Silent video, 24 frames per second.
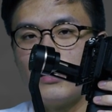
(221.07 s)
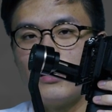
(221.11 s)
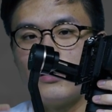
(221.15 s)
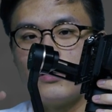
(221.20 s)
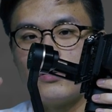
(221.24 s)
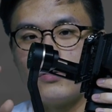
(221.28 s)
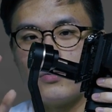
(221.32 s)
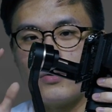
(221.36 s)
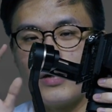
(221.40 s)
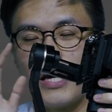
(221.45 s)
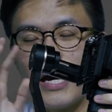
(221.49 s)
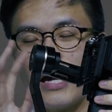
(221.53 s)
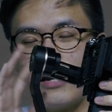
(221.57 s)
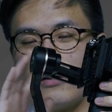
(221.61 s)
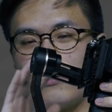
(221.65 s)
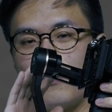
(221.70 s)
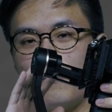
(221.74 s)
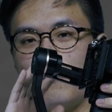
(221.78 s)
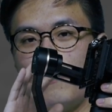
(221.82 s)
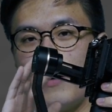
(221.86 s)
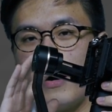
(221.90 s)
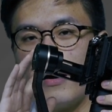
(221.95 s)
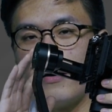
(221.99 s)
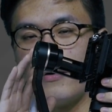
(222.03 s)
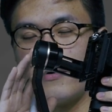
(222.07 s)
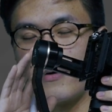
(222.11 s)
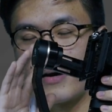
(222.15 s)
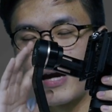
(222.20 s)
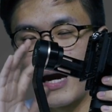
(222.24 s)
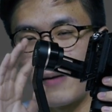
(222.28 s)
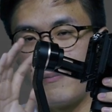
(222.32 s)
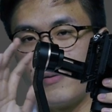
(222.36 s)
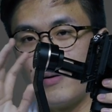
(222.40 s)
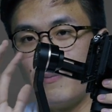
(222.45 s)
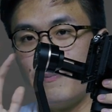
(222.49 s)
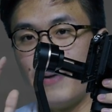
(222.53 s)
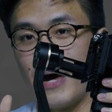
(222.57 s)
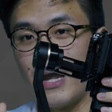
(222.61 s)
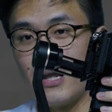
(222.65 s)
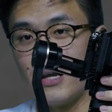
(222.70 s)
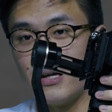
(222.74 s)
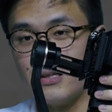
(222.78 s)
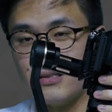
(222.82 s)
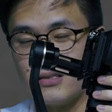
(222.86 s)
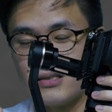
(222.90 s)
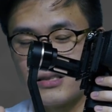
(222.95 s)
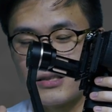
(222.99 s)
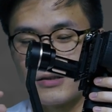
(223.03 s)
to get your camera
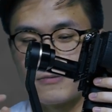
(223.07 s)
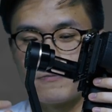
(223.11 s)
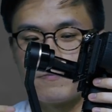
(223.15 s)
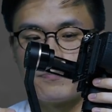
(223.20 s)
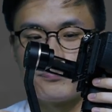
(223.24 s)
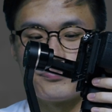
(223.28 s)
balanced